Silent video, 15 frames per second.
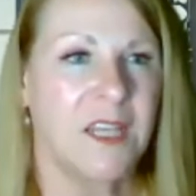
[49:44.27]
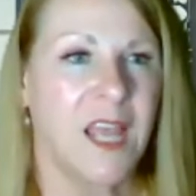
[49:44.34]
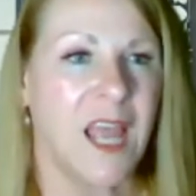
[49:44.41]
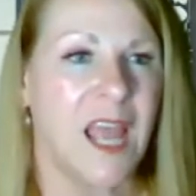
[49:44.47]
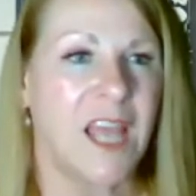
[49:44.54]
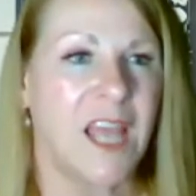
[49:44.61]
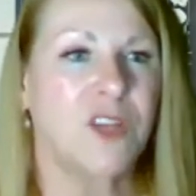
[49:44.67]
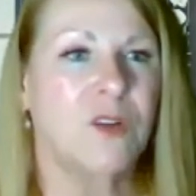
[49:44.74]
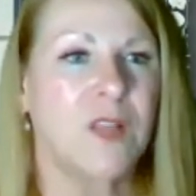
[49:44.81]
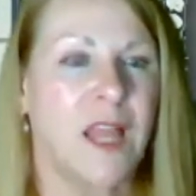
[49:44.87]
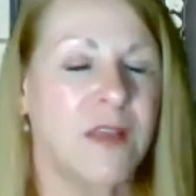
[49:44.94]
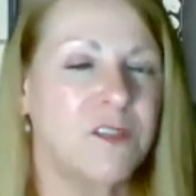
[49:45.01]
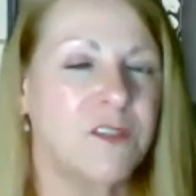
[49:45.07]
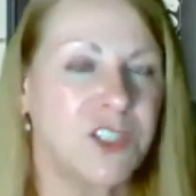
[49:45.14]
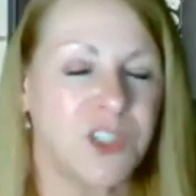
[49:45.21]
And you're
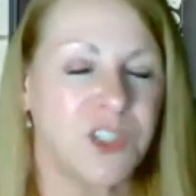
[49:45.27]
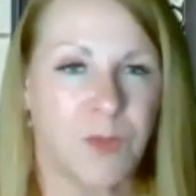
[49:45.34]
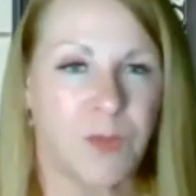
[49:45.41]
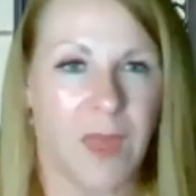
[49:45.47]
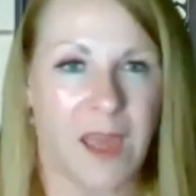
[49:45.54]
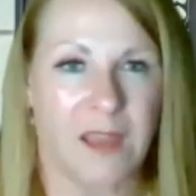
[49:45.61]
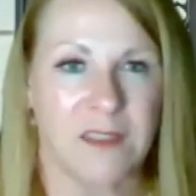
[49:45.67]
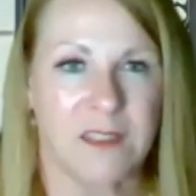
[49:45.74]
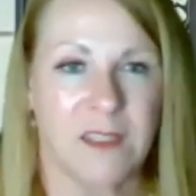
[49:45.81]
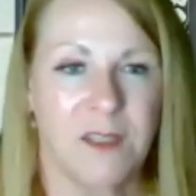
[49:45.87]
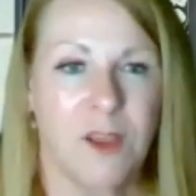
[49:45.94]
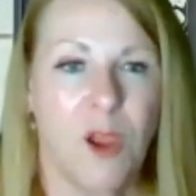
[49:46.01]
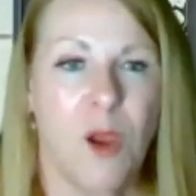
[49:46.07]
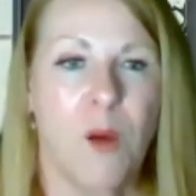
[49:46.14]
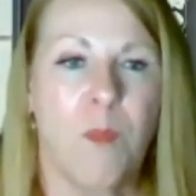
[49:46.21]
allowed to do that.
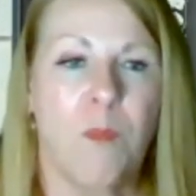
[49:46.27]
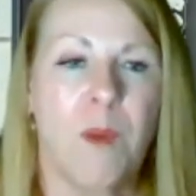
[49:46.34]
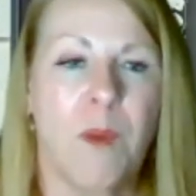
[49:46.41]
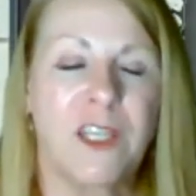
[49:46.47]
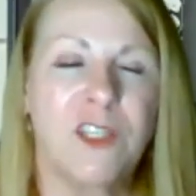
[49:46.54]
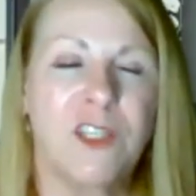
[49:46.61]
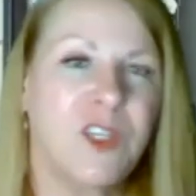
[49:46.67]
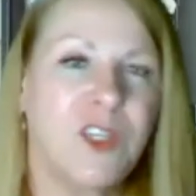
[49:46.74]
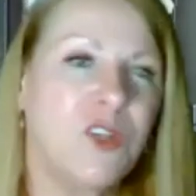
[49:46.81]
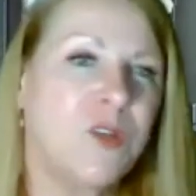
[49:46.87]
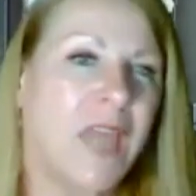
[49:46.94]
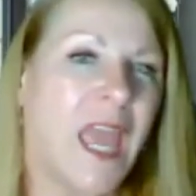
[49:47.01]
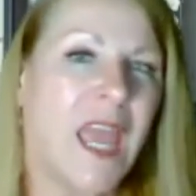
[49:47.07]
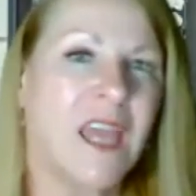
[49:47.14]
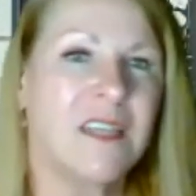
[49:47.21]
But you
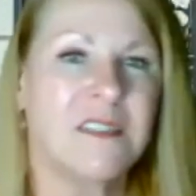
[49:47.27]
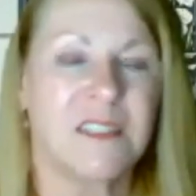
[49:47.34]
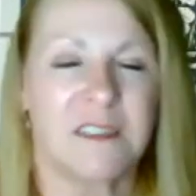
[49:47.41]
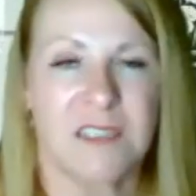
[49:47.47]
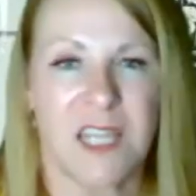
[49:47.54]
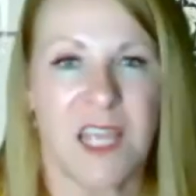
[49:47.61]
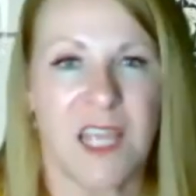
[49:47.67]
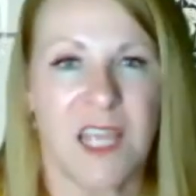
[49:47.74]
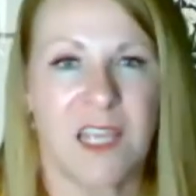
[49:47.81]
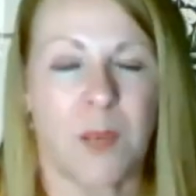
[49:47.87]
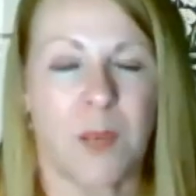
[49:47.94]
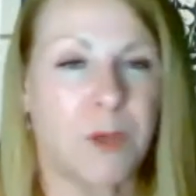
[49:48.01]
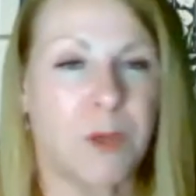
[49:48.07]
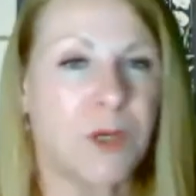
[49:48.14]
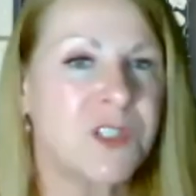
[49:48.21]
can't take
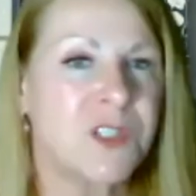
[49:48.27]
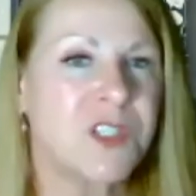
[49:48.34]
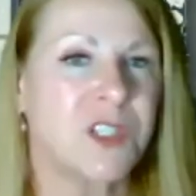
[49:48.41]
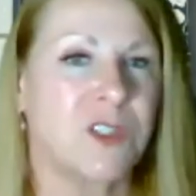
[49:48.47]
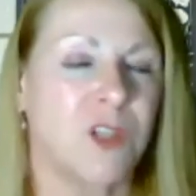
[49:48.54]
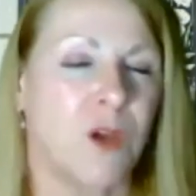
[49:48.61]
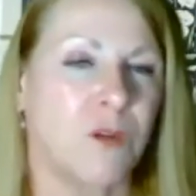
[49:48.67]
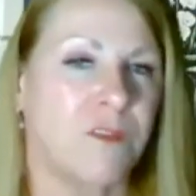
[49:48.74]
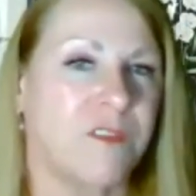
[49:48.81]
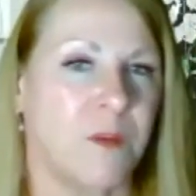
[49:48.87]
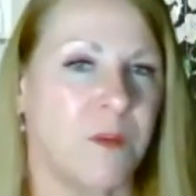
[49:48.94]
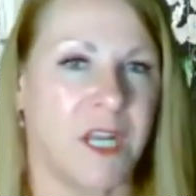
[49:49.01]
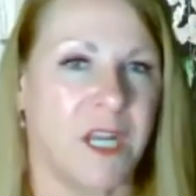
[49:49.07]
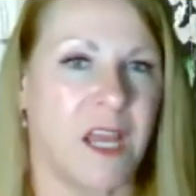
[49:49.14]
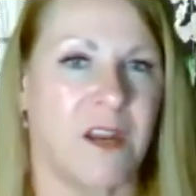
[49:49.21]
a personal loan from
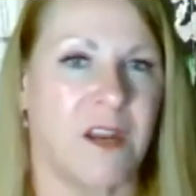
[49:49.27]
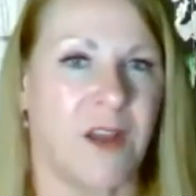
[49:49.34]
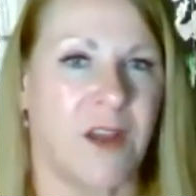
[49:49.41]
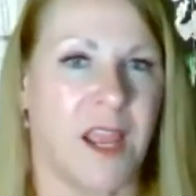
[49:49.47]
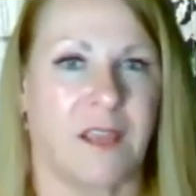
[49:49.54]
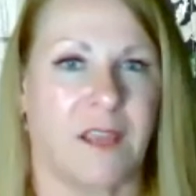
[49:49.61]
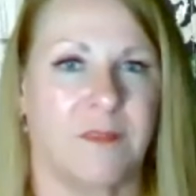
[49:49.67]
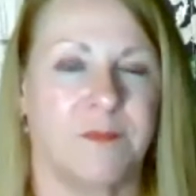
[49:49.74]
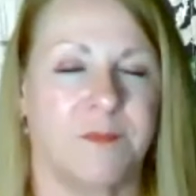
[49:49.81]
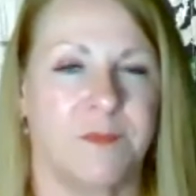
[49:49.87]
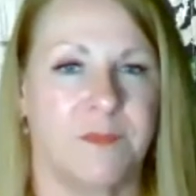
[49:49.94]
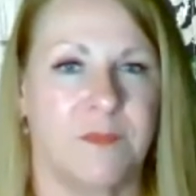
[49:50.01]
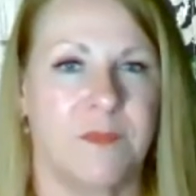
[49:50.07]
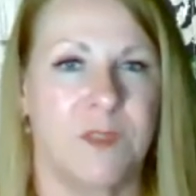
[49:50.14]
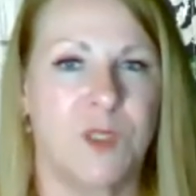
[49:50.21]
an IRA.
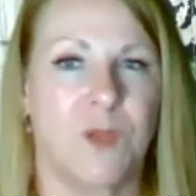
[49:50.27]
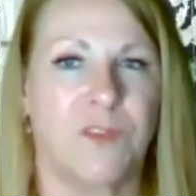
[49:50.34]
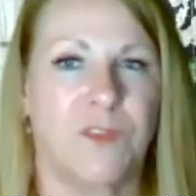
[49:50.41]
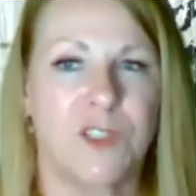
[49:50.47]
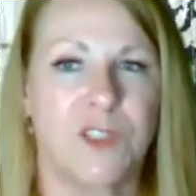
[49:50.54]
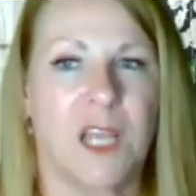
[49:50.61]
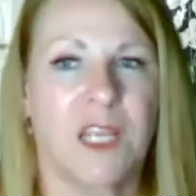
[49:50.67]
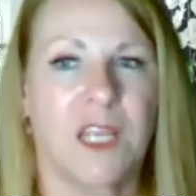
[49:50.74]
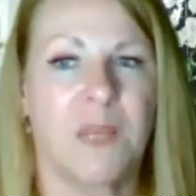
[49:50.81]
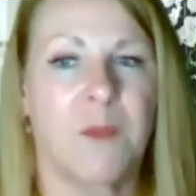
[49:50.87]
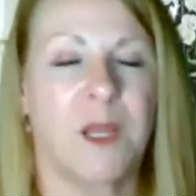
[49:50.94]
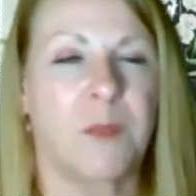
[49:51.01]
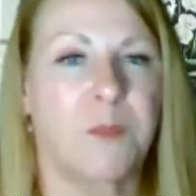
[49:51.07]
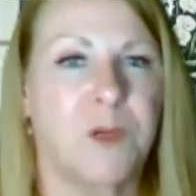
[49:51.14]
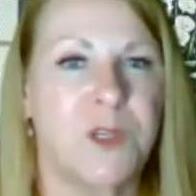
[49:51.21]
So if you're talking
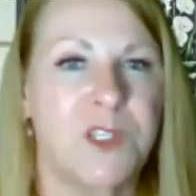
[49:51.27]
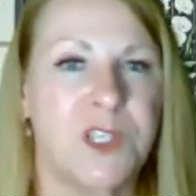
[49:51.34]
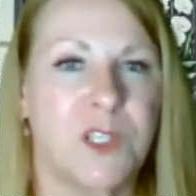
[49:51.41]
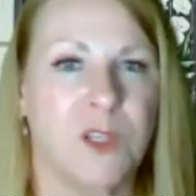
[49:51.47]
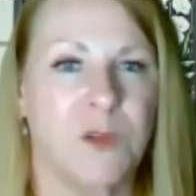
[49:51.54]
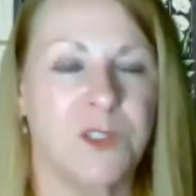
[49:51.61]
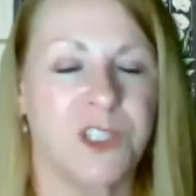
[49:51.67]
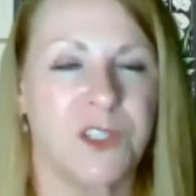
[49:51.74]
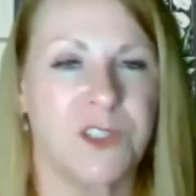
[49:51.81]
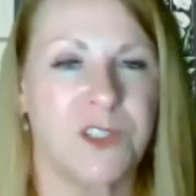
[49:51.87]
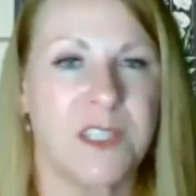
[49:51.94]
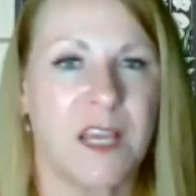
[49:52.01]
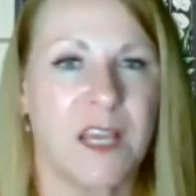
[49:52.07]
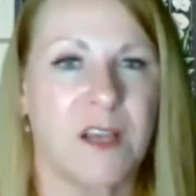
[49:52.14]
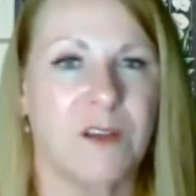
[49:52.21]
about a personal loan to
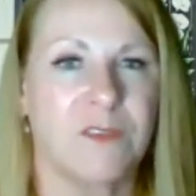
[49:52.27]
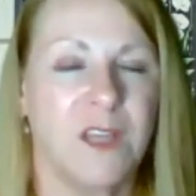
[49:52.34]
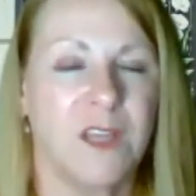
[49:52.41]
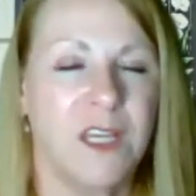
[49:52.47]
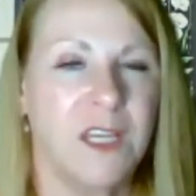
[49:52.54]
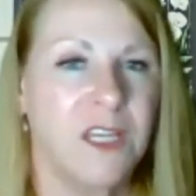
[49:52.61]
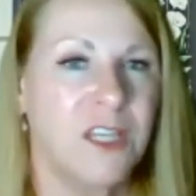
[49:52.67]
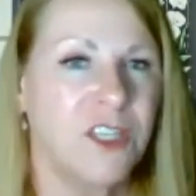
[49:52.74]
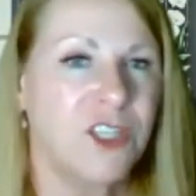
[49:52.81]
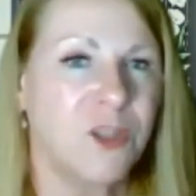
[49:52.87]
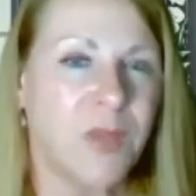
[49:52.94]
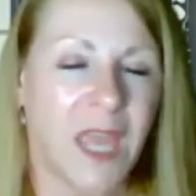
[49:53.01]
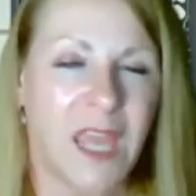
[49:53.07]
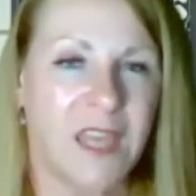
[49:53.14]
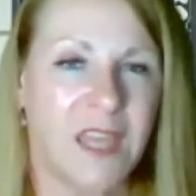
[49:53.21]
yourself, you
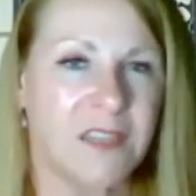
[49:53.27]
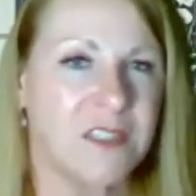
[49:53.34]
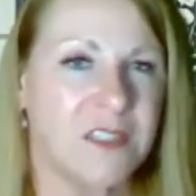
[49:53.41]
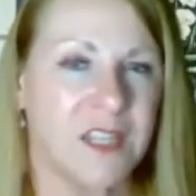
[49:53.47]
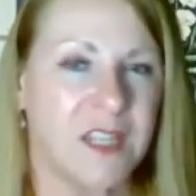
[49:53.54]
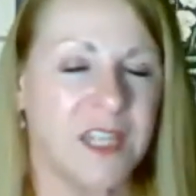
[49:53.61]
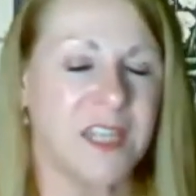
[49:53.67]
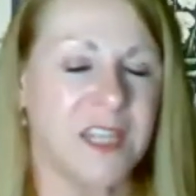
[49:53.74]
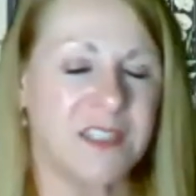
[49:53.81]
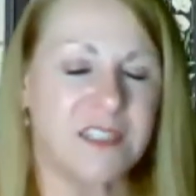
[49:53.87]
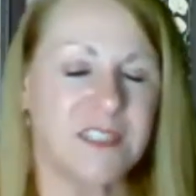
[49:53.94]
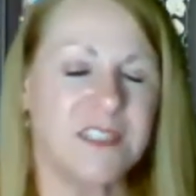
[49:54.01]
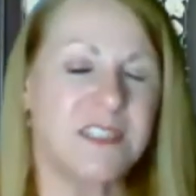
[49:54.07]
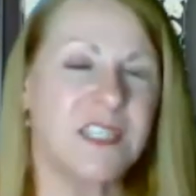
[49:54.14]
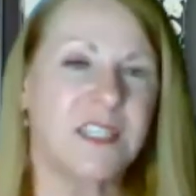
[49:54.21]
can't, it's
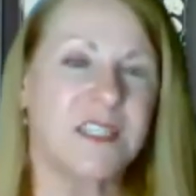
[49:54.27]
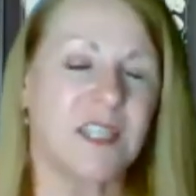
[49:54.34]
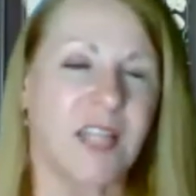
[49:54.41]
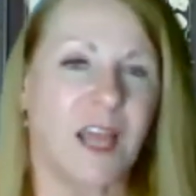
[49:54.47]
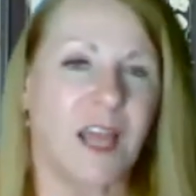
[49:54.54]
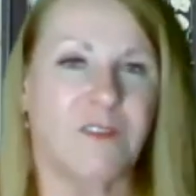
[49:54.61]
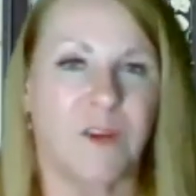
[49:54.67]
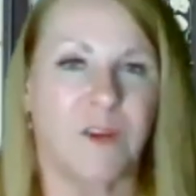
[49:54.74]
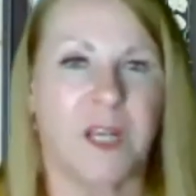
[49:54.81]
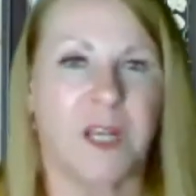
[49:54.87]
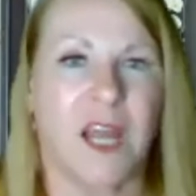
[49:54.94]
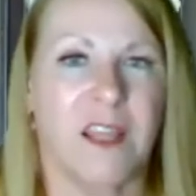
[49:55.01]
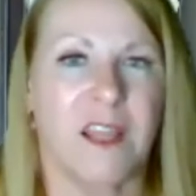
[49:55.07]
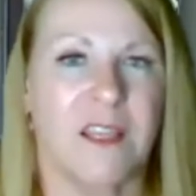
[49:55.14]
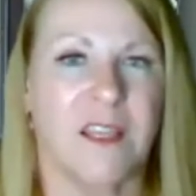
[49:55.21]
disallowed from
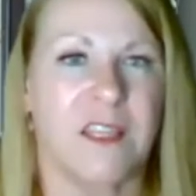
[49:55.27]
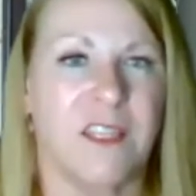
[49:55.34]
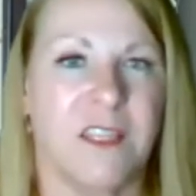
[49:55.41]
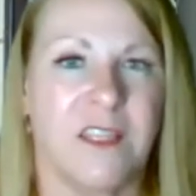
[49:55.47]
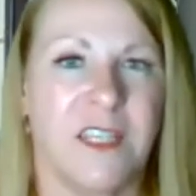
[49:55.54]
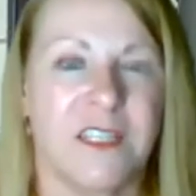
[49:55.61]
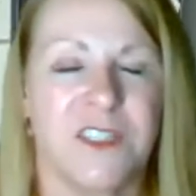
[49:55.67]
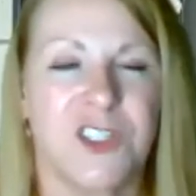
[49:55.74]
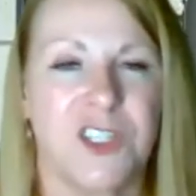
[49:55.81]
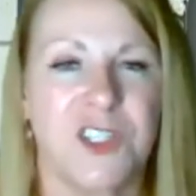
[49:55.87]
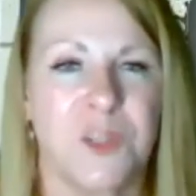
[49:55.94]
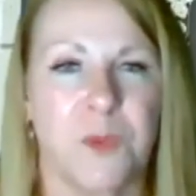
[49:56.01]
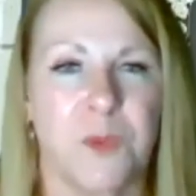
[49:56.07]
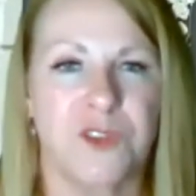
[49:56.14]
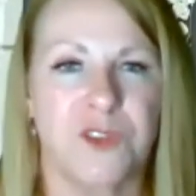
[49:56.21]
it's
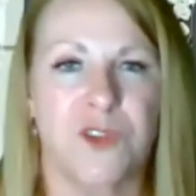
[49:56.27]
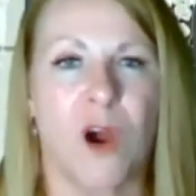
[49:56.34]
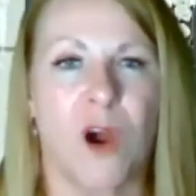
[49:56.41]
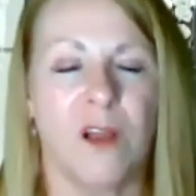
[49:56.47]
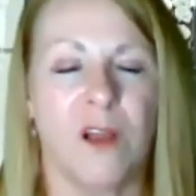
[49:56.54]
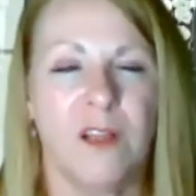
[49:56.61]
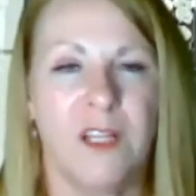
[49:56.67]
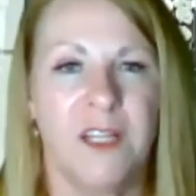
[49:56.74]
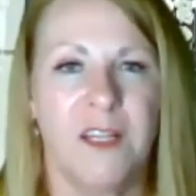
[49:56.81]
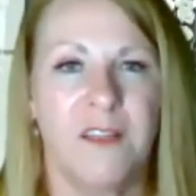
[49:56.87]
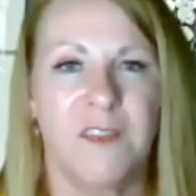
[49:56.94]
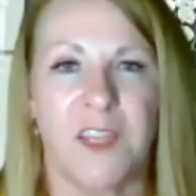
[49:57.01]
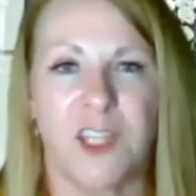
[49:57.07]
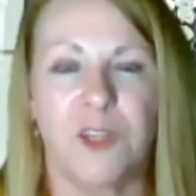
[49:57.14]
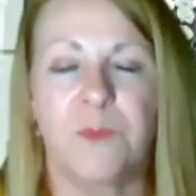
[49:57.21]
just a withdrawal
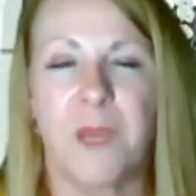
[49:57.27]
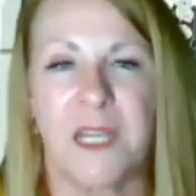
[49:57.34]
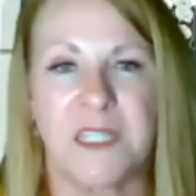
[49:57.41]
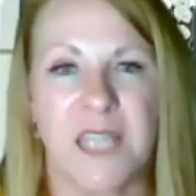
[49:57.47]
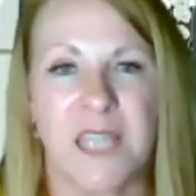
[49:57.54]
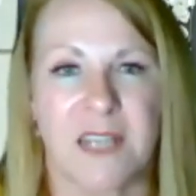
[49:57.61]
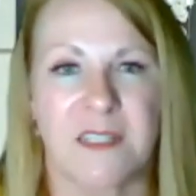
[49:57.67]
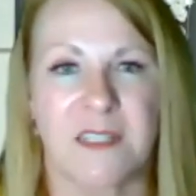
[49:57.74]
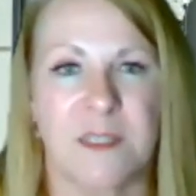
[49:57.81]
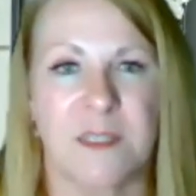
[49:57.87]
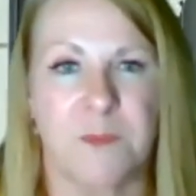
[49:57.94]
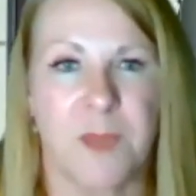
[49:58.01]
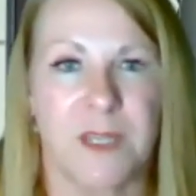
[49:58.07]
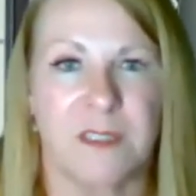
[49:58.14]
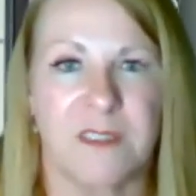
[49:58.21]
that you'd pay taxes
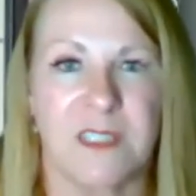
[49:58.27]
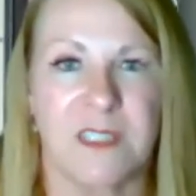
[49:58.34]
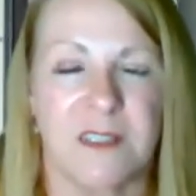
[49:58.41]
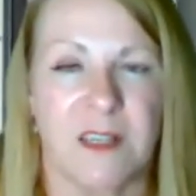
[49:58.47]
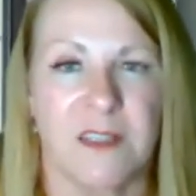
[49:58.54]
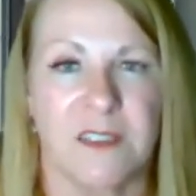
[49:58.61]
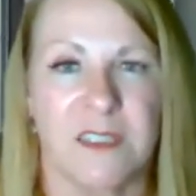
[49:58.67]
and penalties on.